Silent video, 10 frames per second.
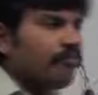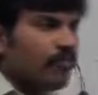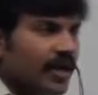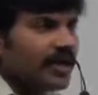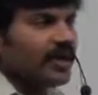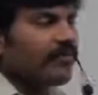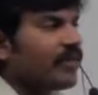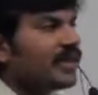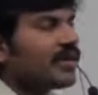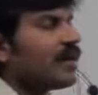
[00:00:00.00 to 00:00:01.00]
by
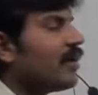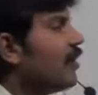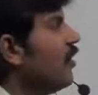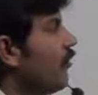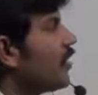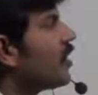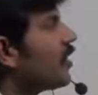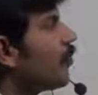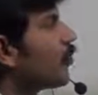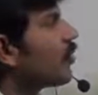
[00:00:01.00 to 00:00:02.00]
whether
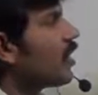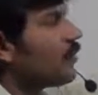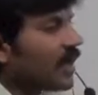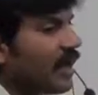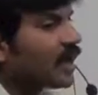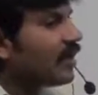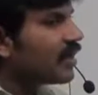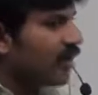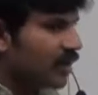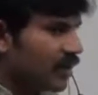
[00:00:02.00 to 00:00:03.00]
the programmer
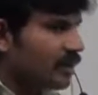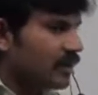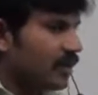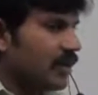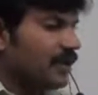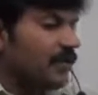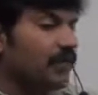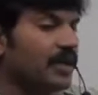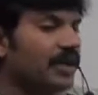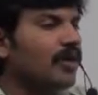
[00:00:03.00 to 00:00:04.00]
handling or not at the
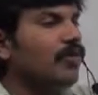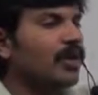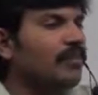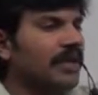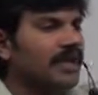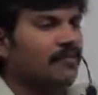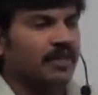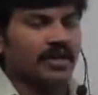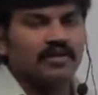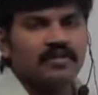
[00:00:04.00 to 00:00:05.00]
beginning only by
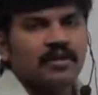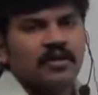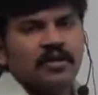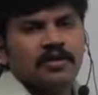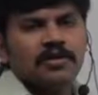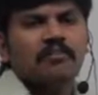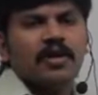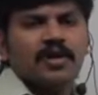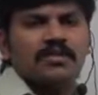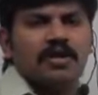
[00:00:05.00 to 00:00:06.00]
compiler?
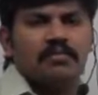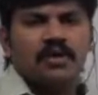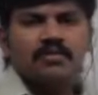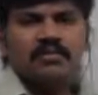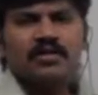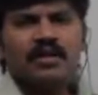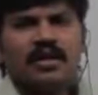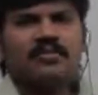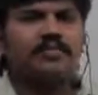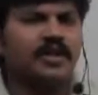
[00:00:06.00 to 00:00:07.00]
Simple example.
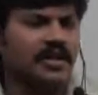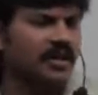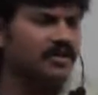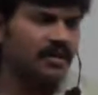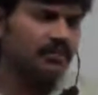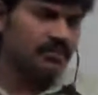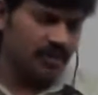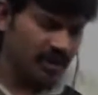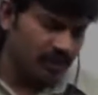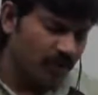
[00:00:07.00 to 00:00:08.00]
Let me create
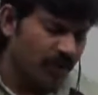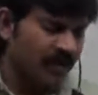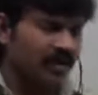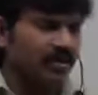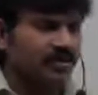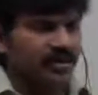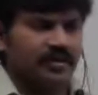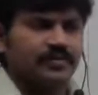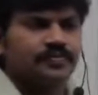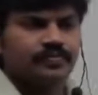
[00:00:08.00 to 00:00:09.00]
a small analogy,
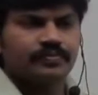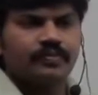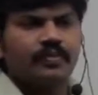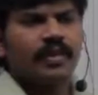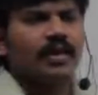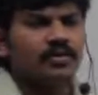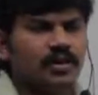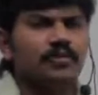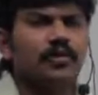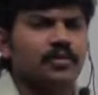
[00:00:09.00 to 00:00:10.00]
right?
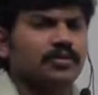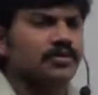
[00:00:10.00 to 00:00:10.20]
Suppose,